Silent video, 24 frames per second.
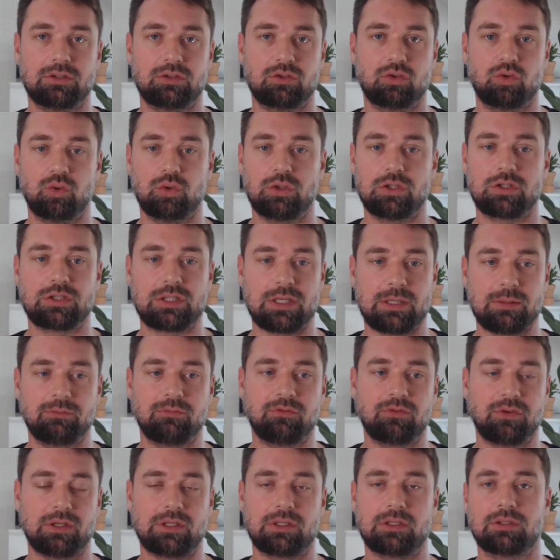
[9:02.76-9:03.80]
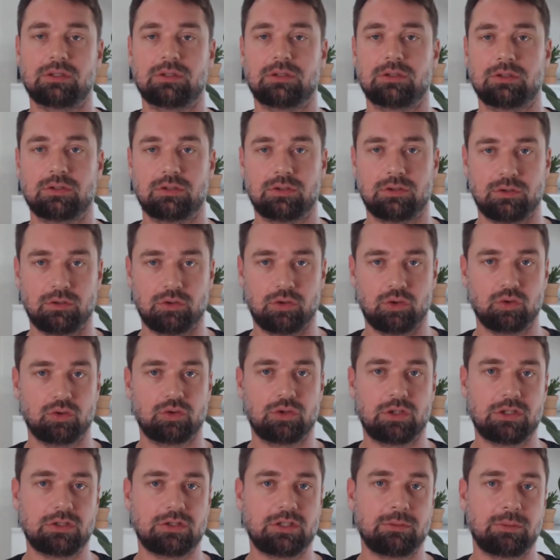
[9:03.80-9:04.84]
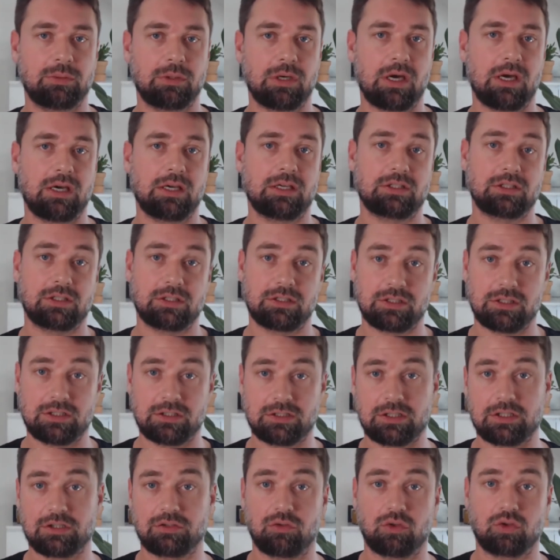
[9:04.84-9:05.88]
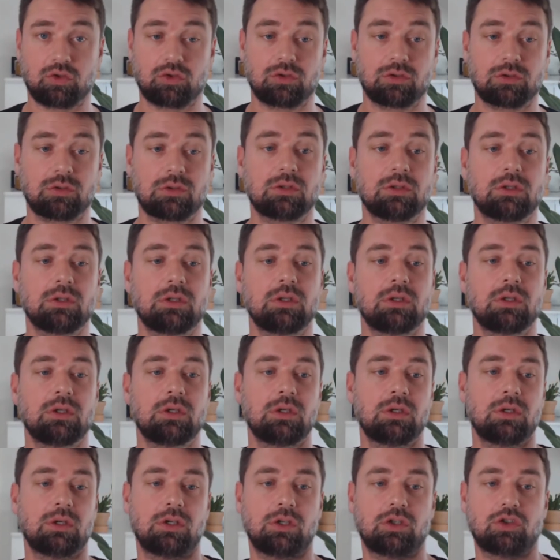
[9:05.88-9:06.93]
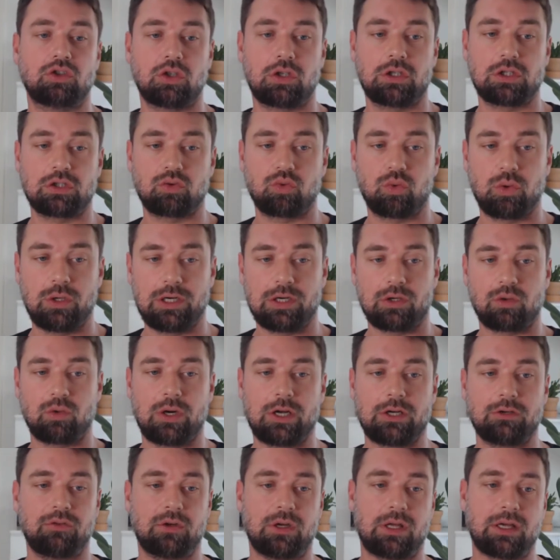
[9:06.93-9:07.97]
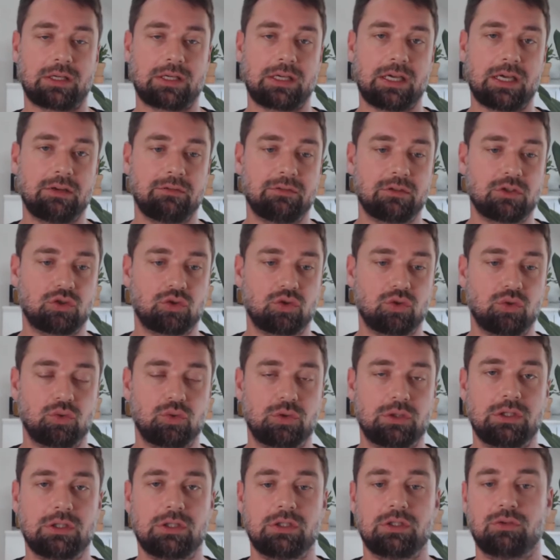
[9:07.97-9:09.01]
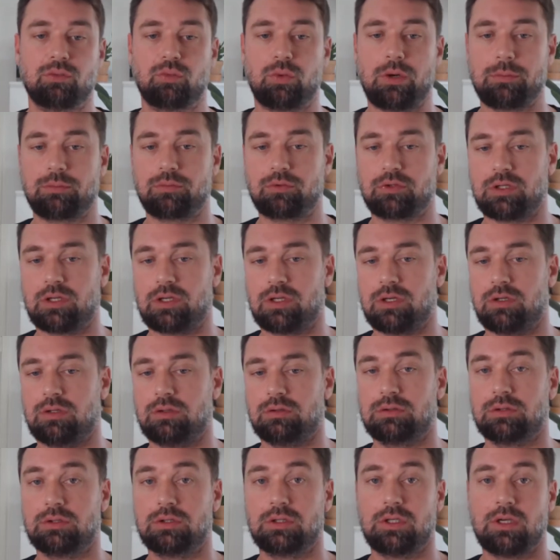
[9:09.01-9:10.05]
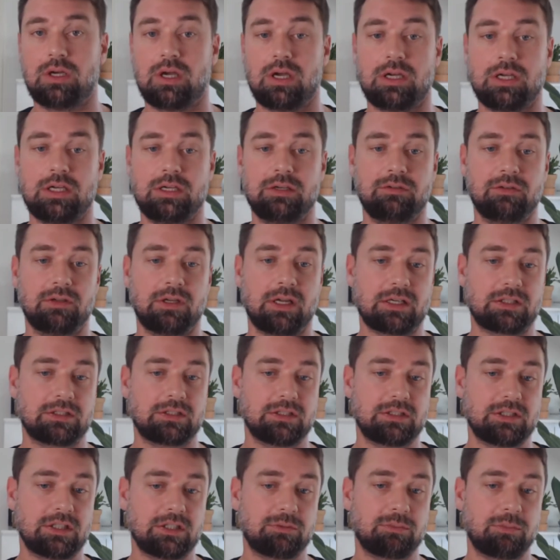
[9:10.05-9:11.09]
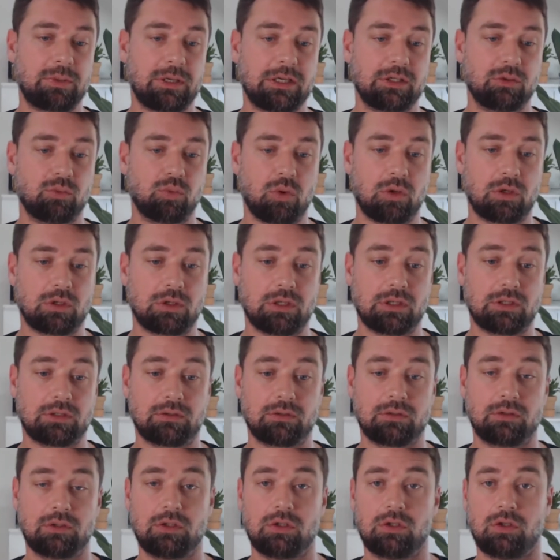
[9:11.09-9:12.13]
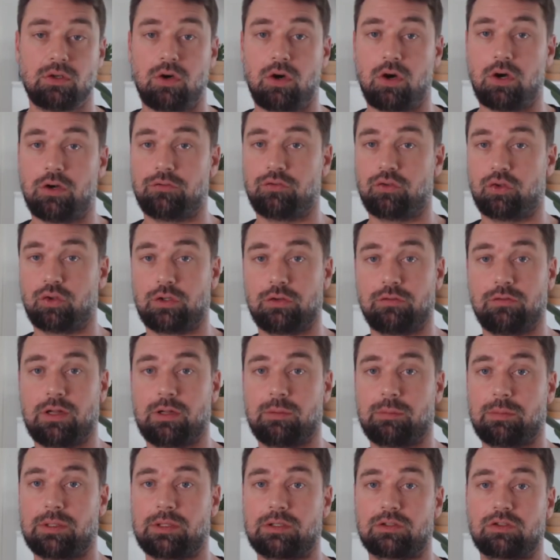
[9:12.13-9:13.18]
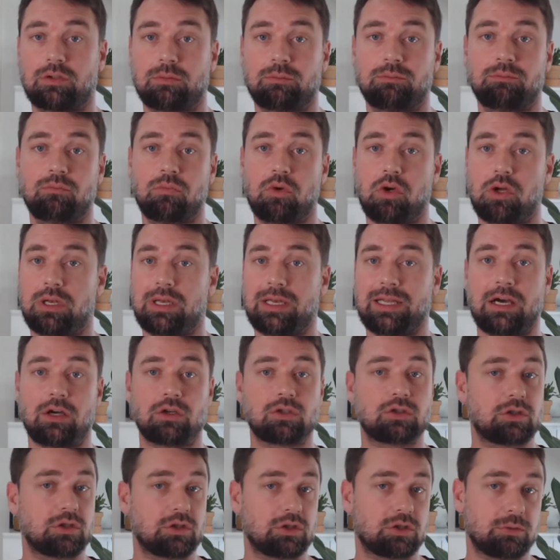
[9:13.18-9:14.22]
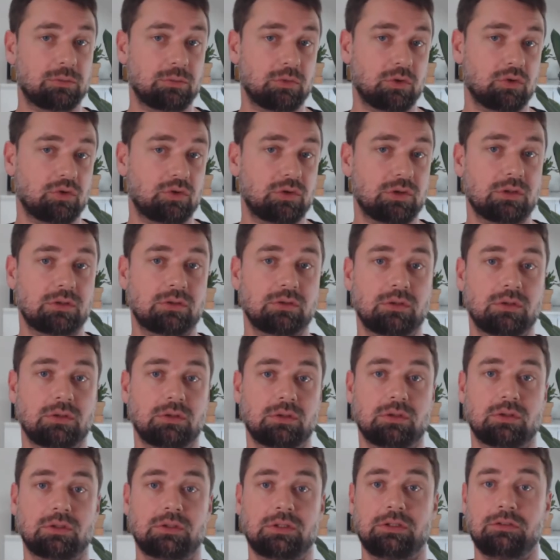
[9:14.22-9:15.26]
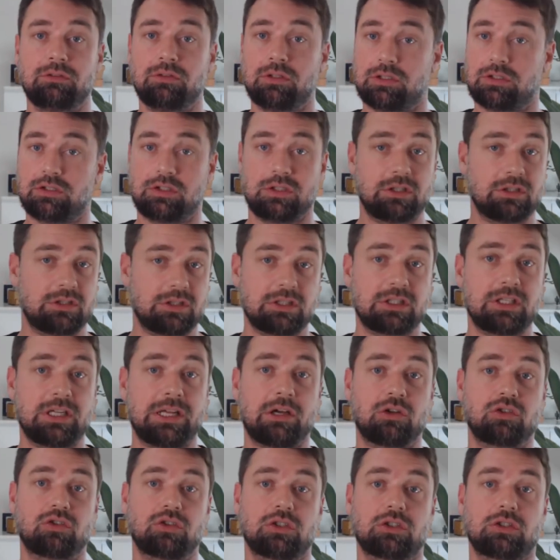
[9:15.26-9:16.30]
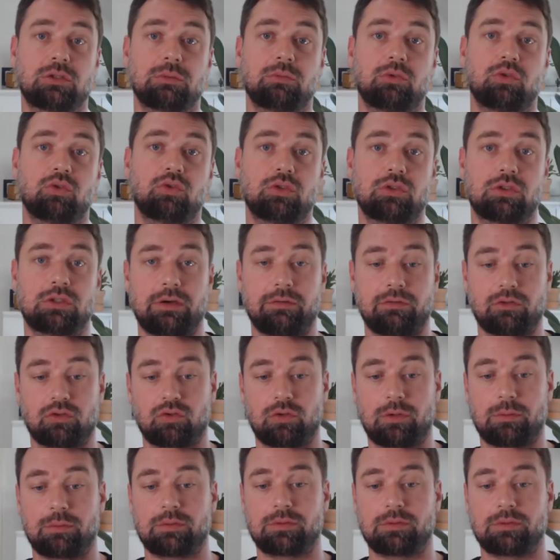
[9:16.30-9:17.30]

the same thing using this API as the CSS version. So this is really great for like Canvas 2D, WebGL, even like CSS Paint Worklab, or if you're developing some layout system using, even the CSS layout system using JavaScript.